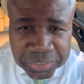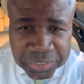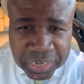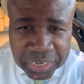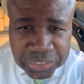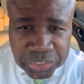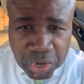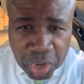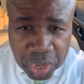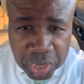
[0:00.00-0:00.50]
Today
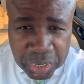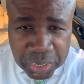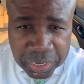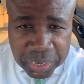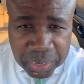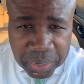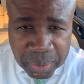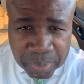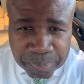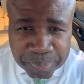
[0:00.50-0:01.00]
I'll talk a
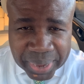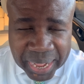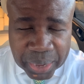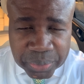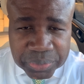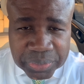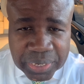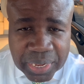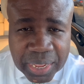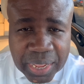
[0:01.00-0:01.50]
little
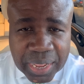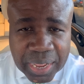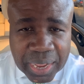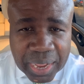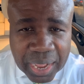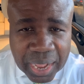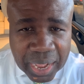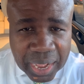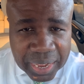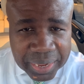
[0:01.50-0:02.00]
about
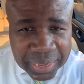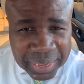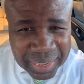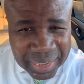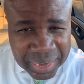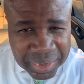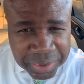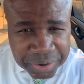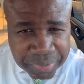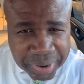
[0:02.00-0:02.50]

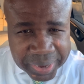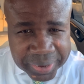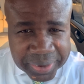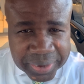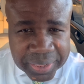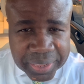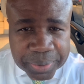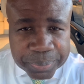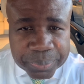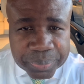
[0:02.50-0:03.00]

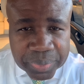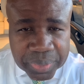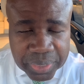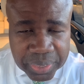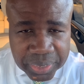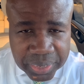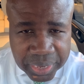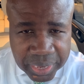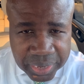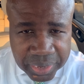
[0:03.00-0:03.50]
indirectly
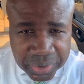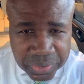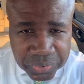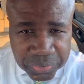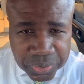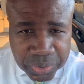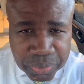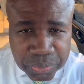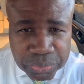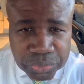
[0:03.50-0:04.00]
kidney
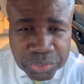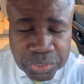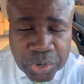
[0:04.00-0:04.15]
stones.